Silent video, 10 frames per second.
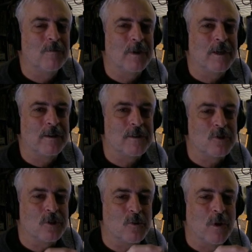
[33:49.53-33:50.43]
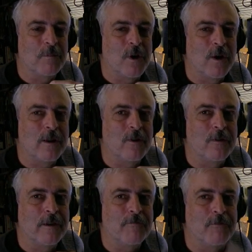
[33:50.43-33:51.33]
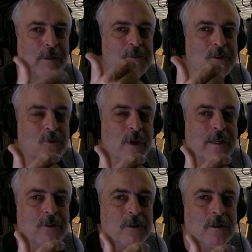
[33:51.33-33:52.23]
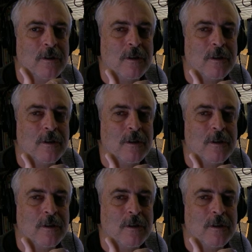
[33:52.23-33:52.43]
because it's just one particle that flips a switch,